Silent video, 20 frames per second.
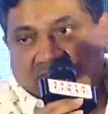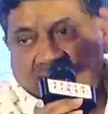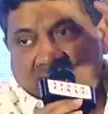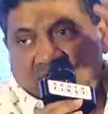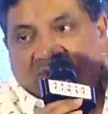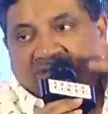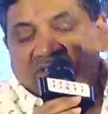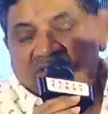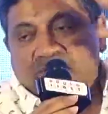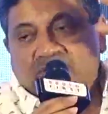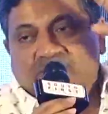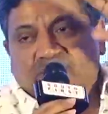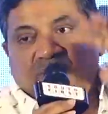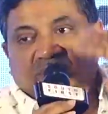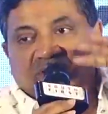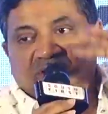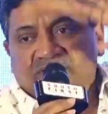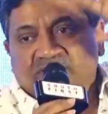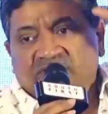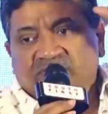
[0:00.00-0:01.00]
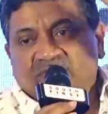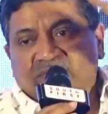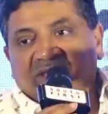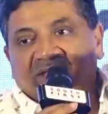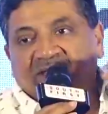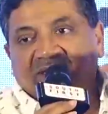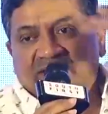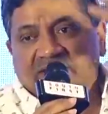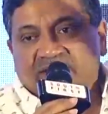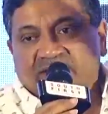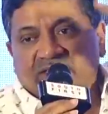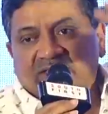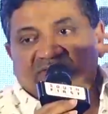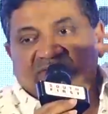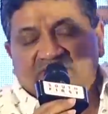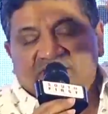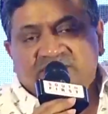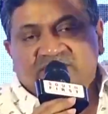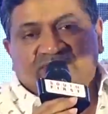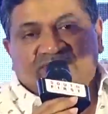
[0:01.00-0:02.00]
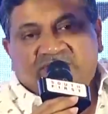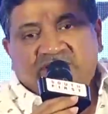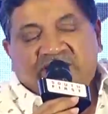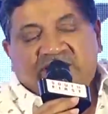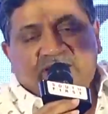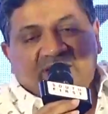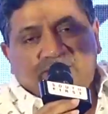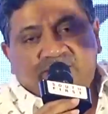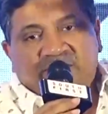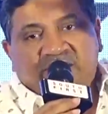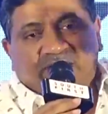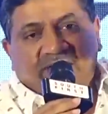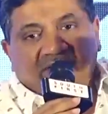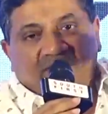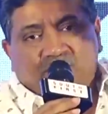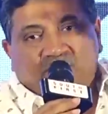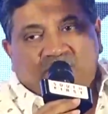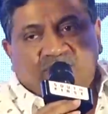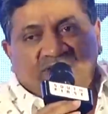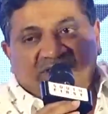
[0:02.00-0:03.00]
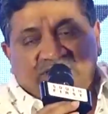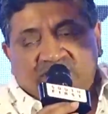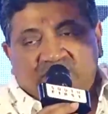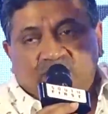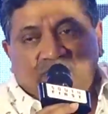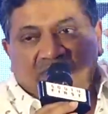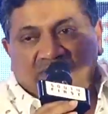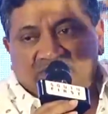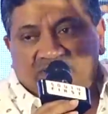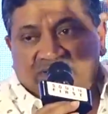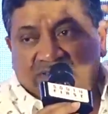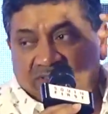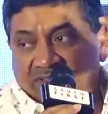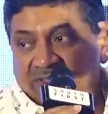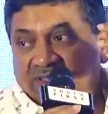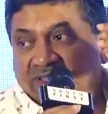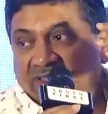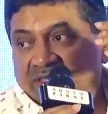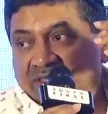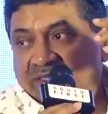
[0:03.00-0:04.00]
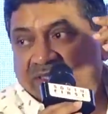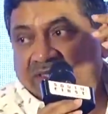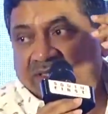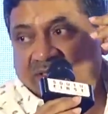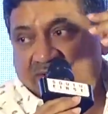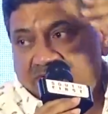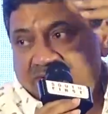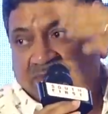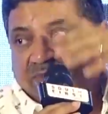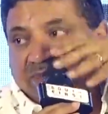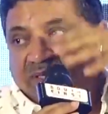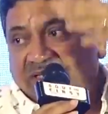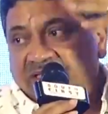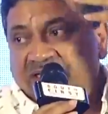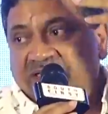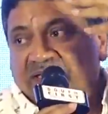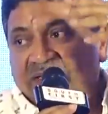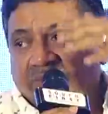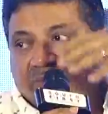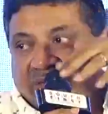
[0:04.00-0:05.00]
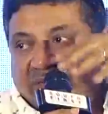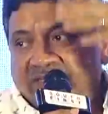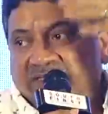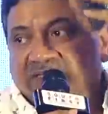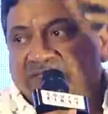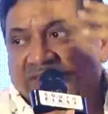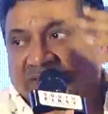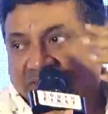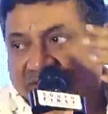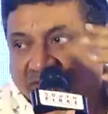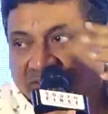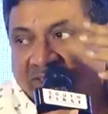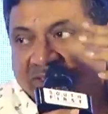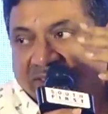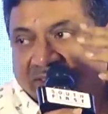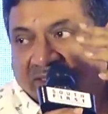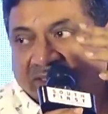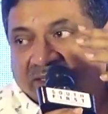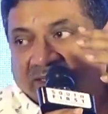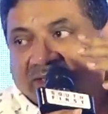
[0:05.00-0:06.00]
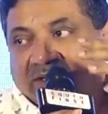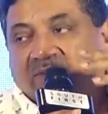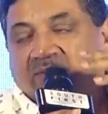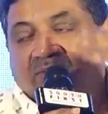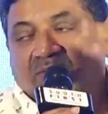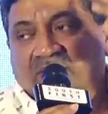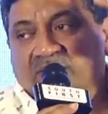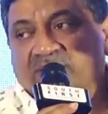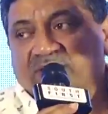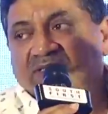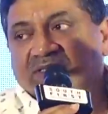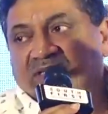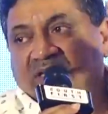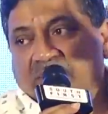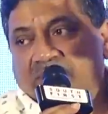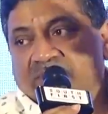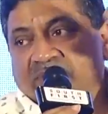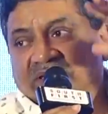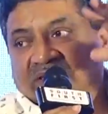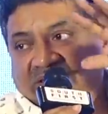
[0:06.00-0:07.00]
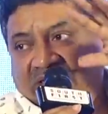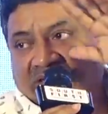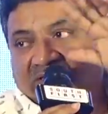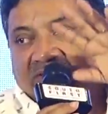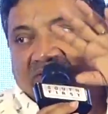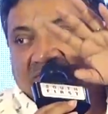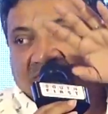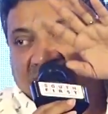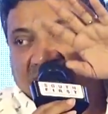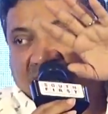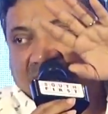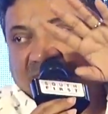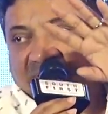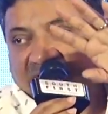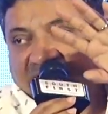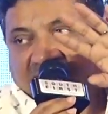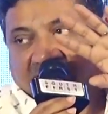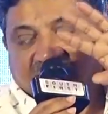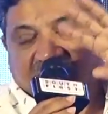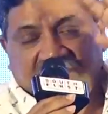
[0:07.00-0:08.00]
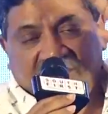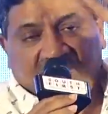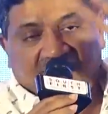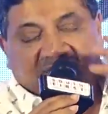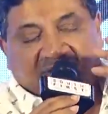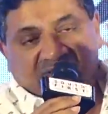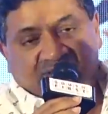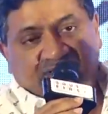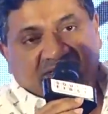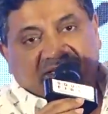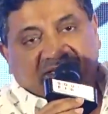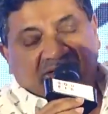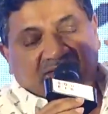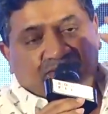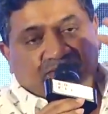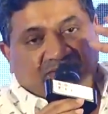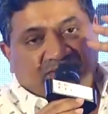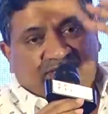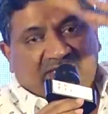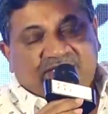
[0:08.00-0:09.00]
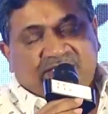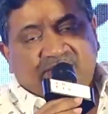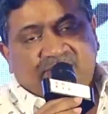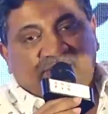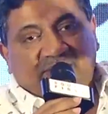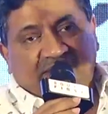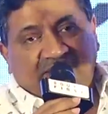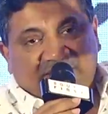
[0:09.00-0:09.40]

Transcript: What is the point of making transfers if they keep getting worse and worse? They should be getting better. What is happening? That's the only question I'm asking. I'm not saying don't take the money.